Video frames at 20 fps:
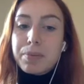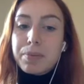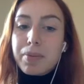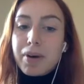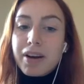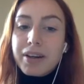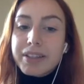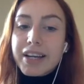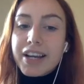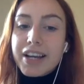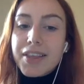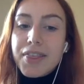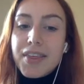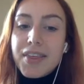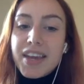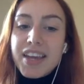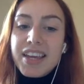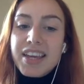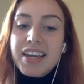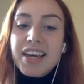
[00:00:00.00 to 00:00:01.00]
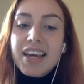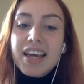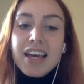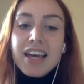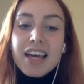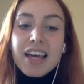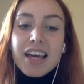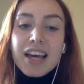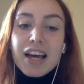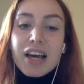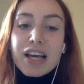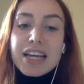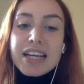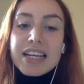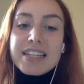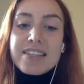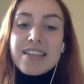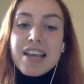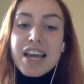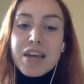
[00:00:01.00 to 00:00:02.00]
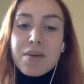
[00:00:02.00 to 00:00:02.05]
part, I think. It's a